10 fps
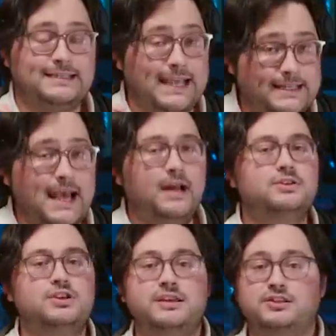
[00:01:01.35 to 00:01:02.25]

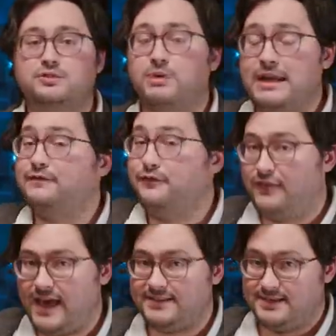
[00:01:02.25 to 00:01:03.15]
Technology is spreading
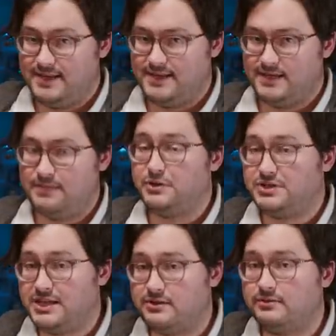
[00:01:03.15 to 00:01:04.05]
fast in India,
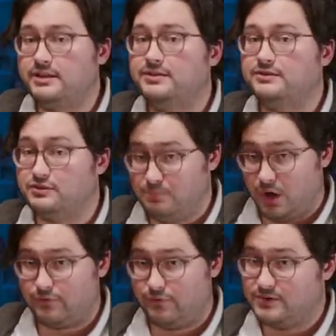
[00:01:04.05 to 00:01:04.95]
particularly
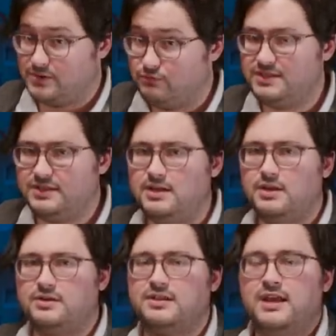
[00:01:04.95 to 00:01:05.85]
smartphones. In recent
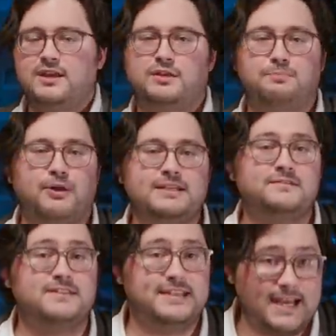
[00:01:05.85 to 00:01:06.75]
years, the price
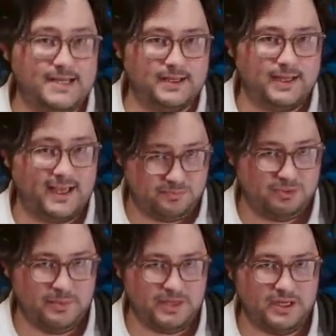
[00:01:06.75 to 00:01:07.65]
of data has
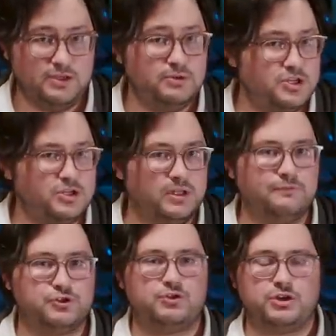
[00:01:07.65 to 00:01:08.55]
plummeted. New digital
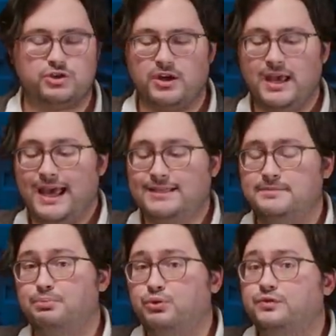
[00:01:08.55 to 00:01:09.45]
infrastructure has
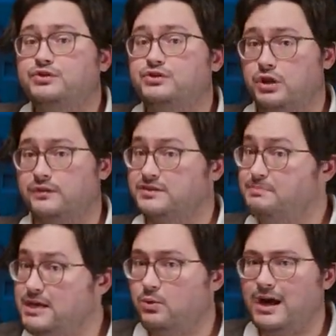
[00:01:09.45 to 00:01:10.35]
improved service.
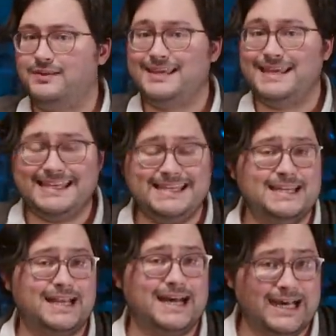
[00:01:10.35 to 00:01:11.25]
Meanwhile,
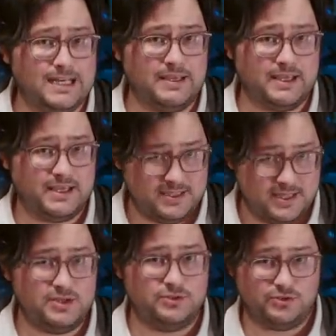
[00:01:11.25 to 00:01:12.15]
Indian economy
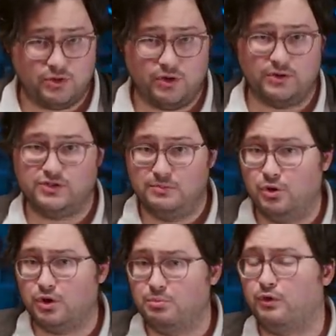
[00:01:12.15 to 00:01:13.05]
continues to grow, so
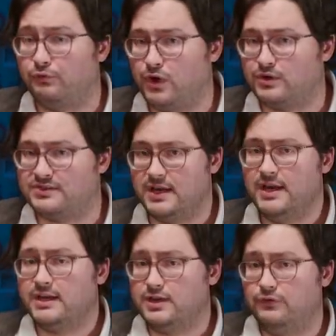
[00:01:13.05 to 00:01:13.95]
more and more folks
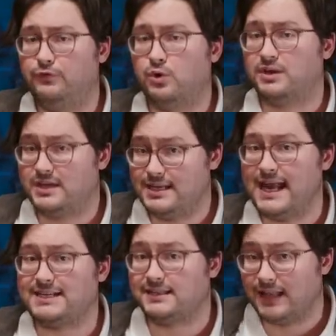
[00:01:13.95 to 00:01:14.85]
can afford
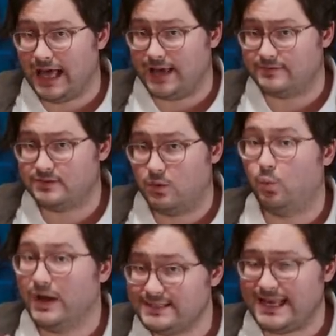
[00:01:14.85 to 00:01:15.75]
connected lives.
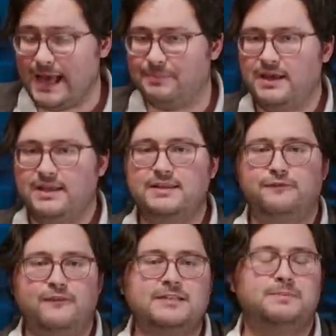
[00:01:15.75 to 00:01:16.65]
WhatsApp, the
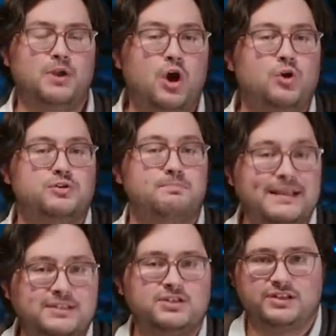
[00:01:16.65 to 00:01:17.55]
Facebook-owned
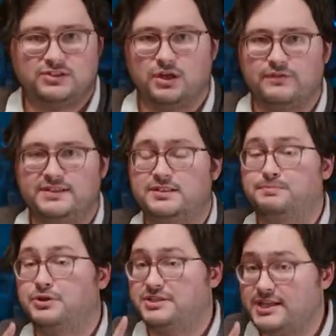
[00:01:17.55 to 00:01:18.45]
messaging service, is
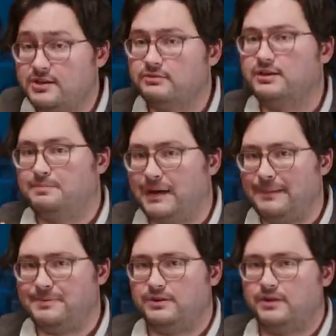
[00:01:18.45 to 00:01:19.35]
particularly
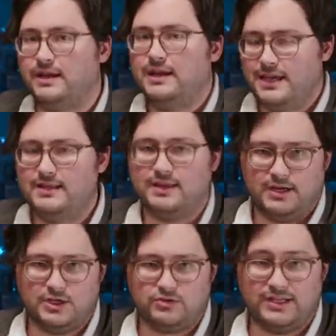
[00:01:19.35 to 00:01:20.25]
popular in the
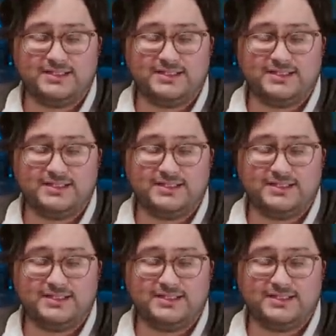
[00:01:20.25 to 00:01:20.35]
country.